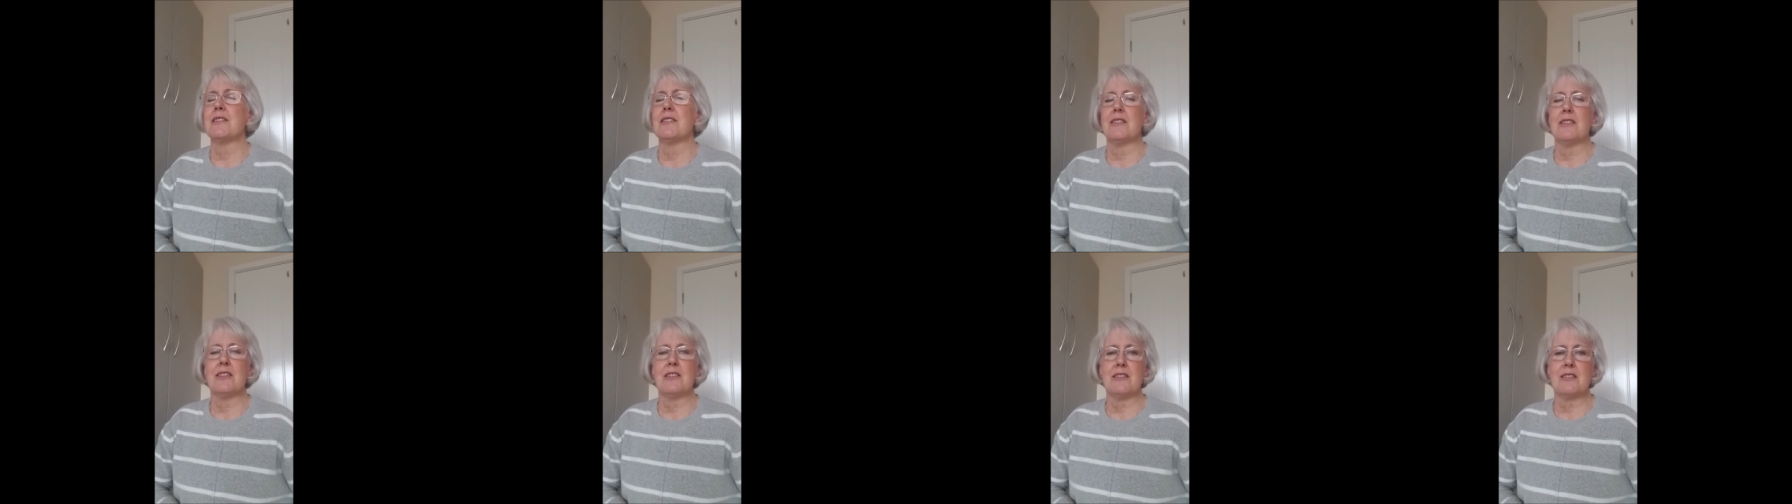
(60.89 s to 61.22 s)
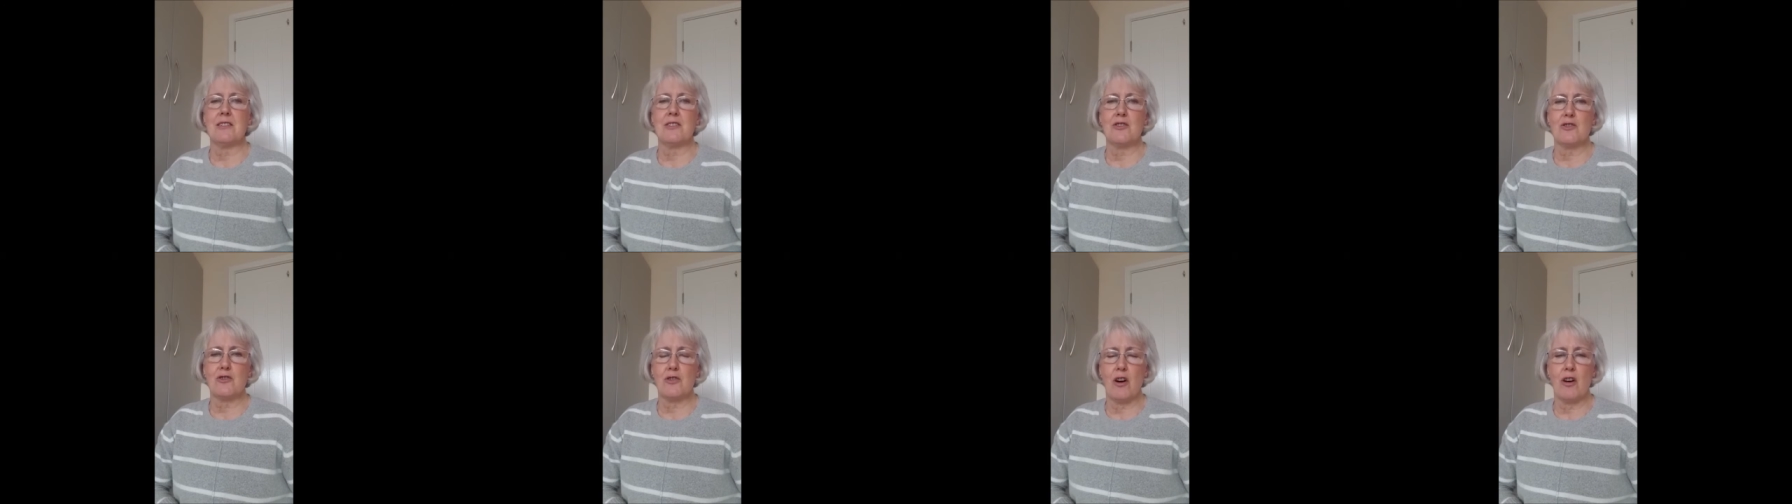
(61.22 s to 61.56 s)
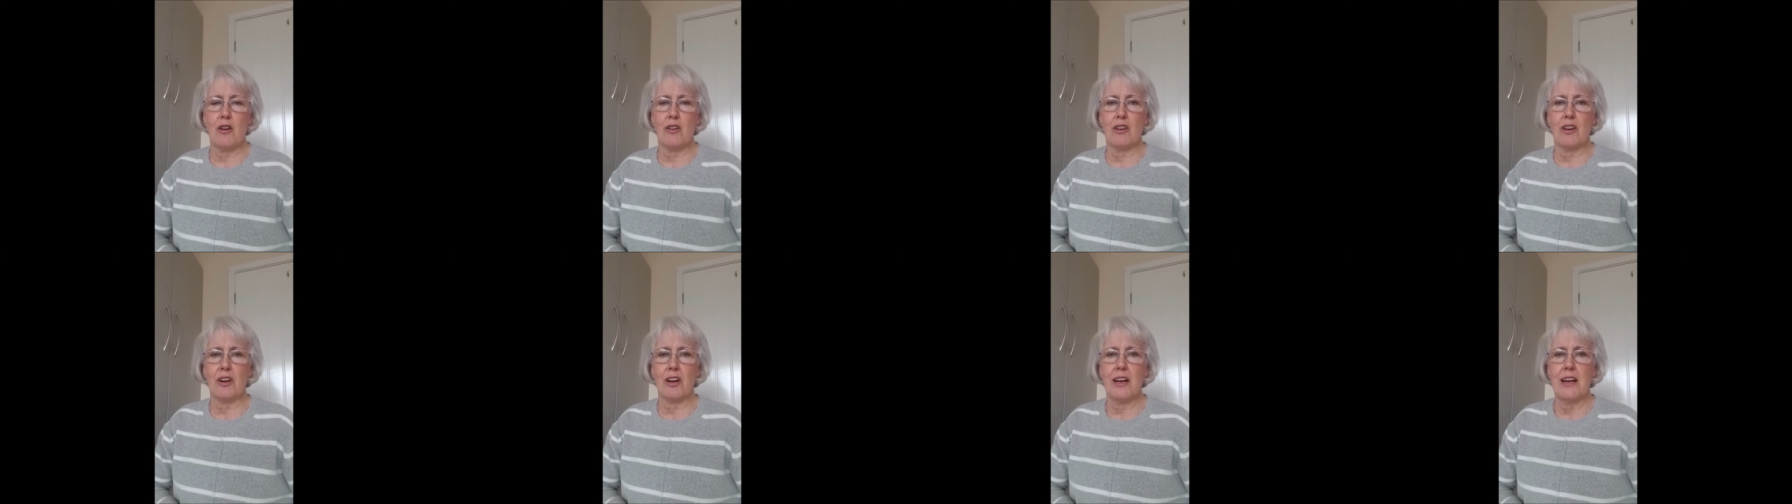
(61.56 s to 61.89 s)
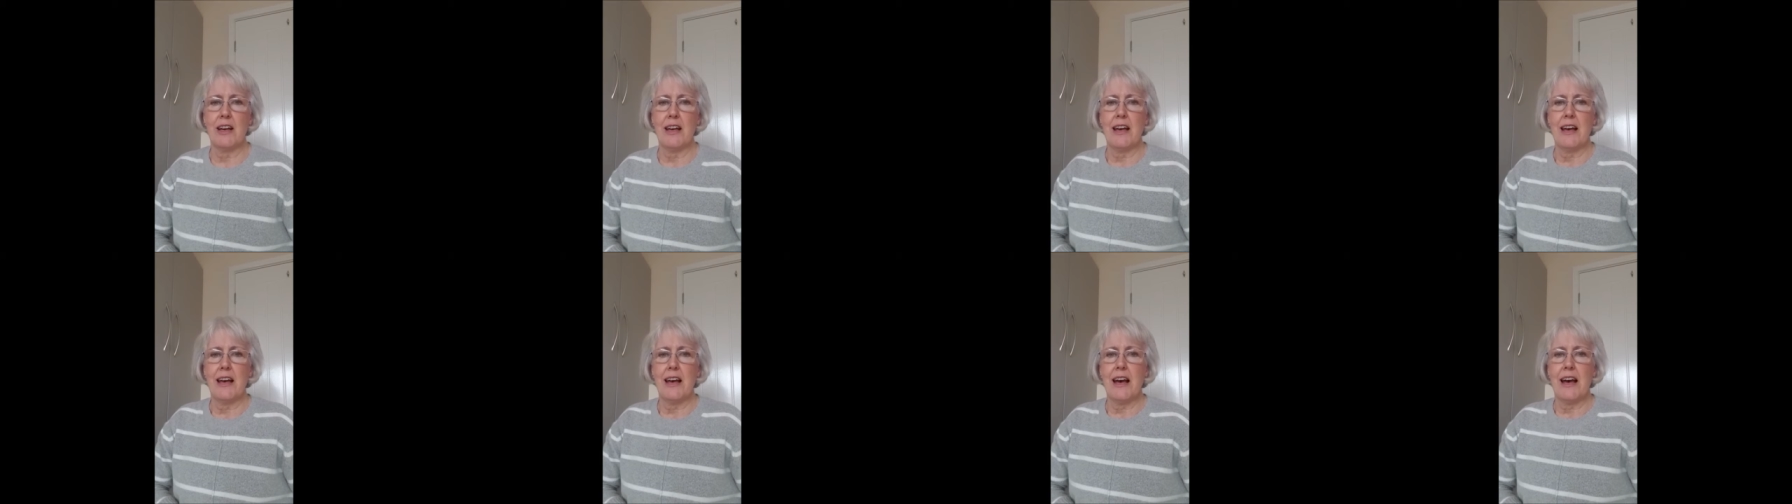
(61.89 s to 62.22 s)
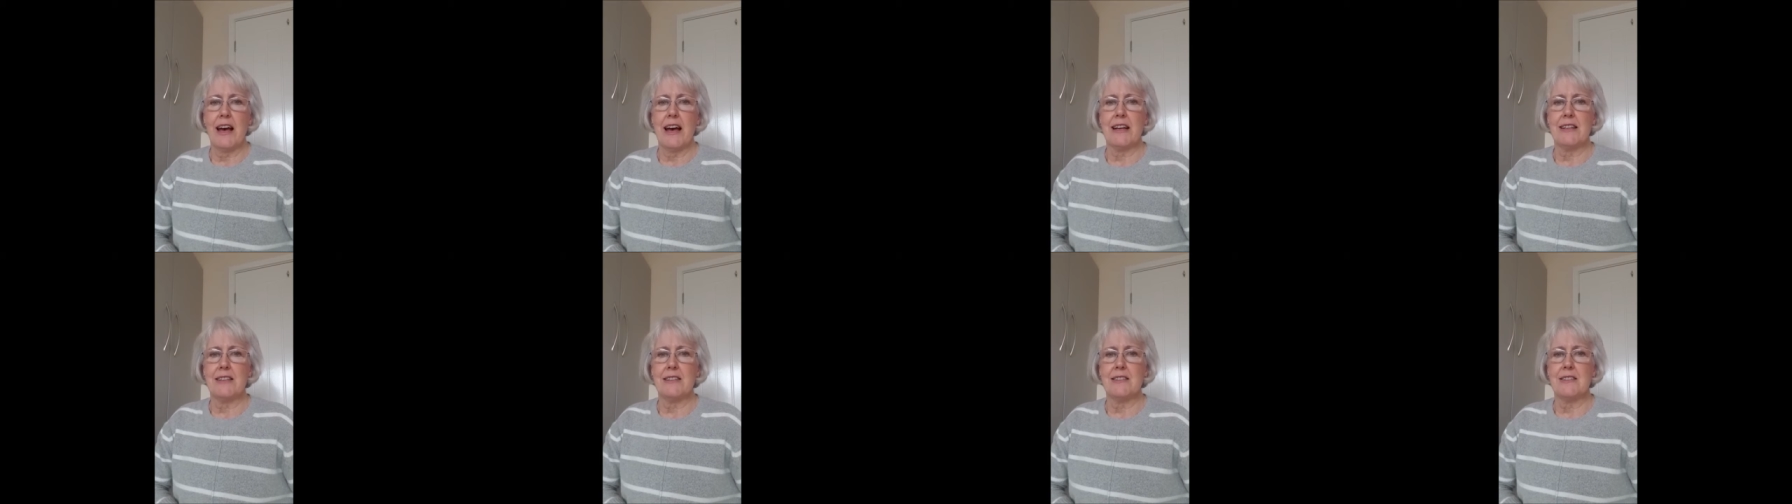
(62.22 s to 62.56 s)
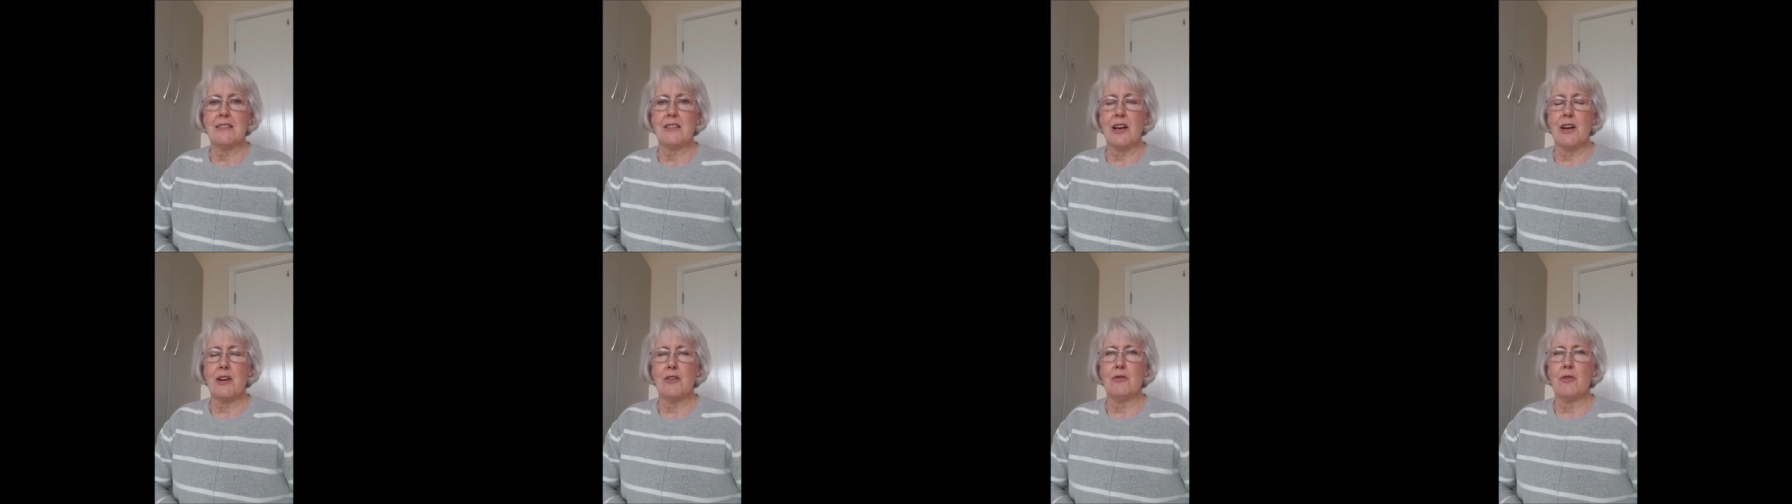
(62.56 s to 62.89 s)
and that's strong. And
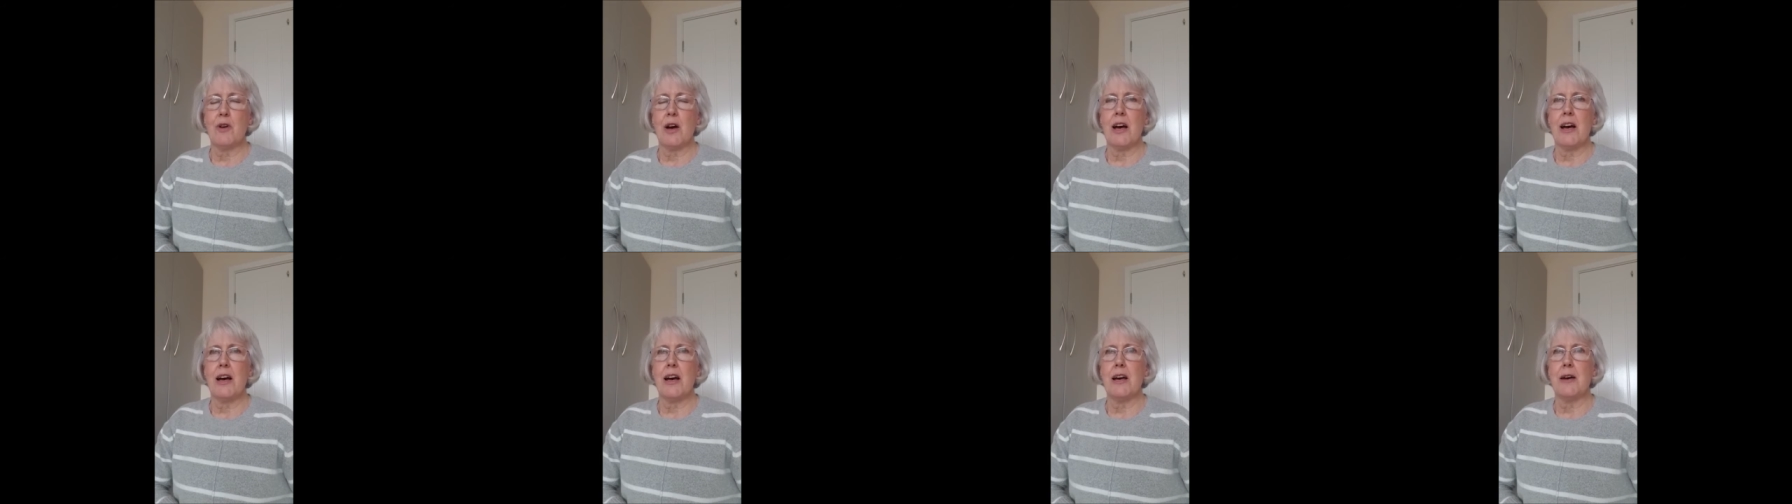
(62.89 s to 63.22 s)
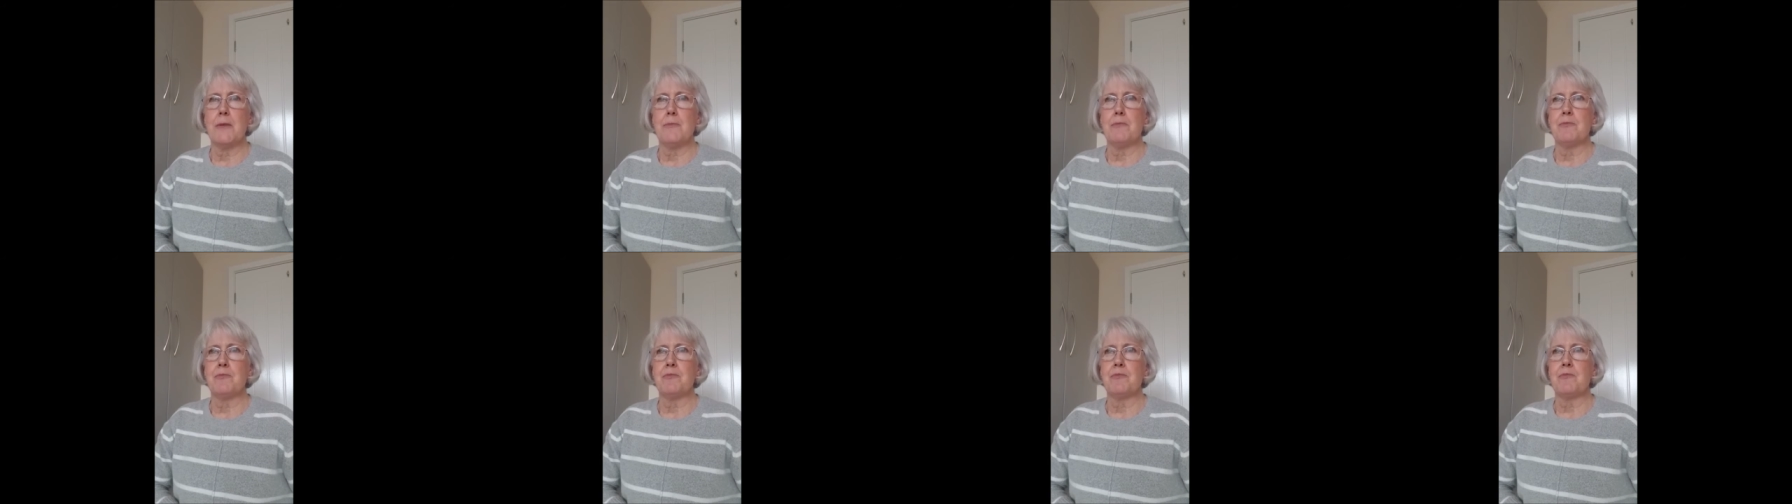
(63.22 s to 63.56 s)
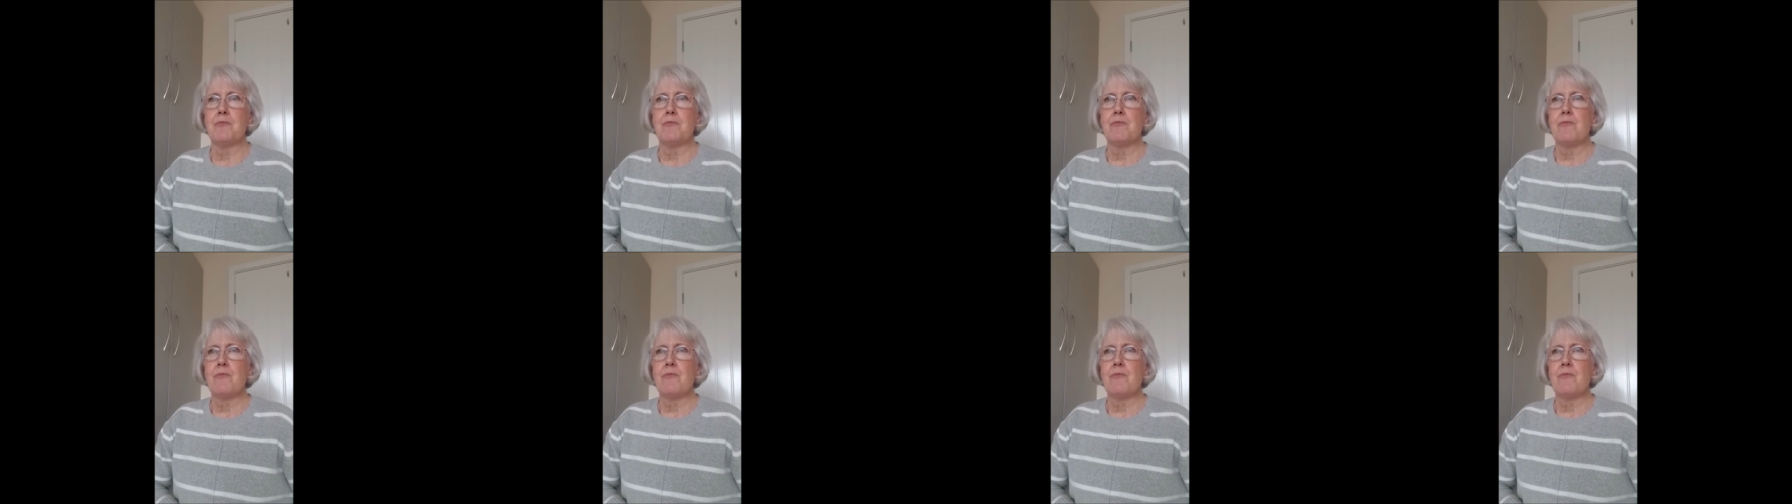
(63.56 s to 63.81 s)
so um,